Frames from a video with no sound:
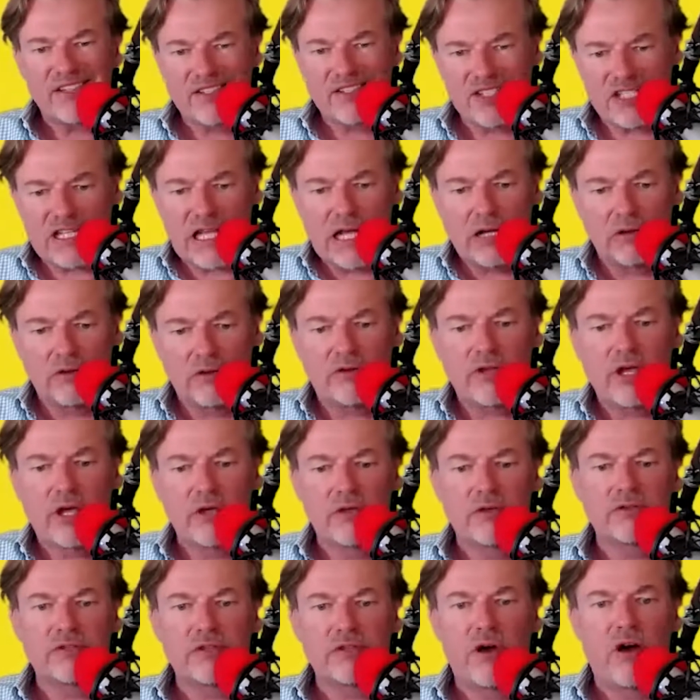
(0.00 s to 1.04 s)
sell
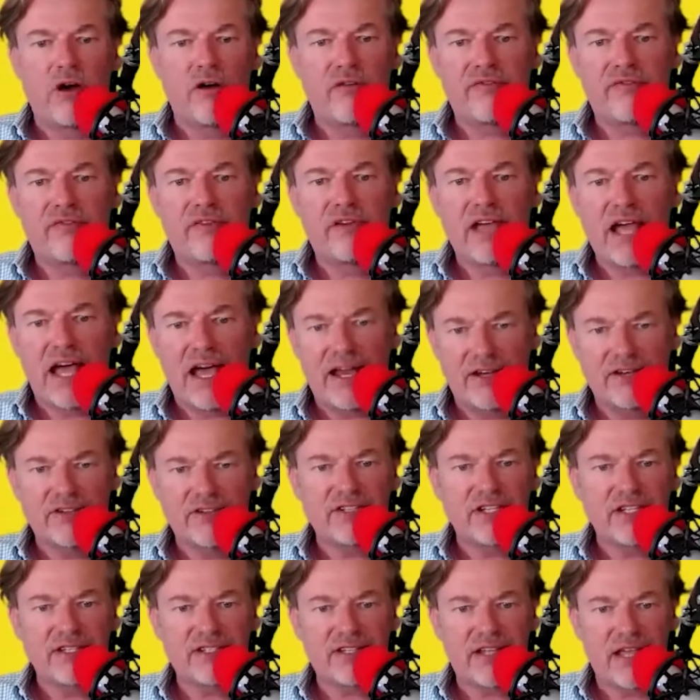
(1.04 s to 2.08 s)
those off at a
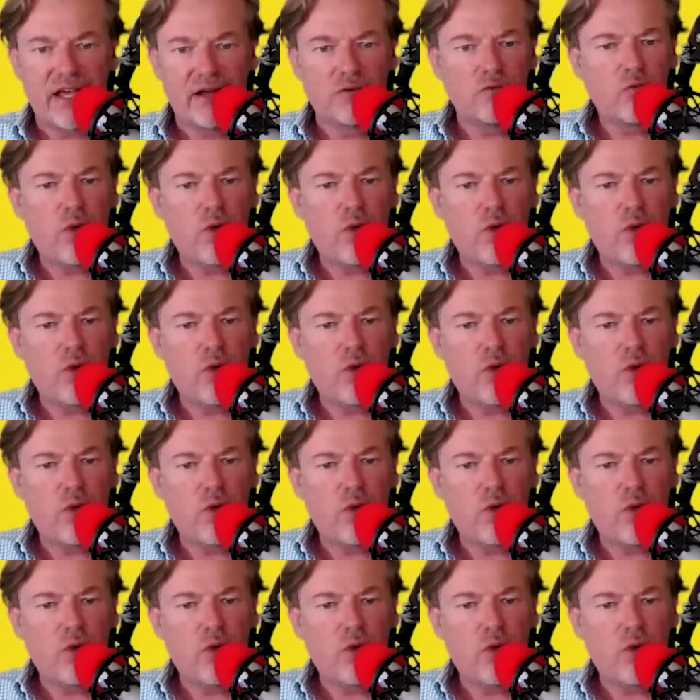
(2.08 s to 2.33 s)
discount?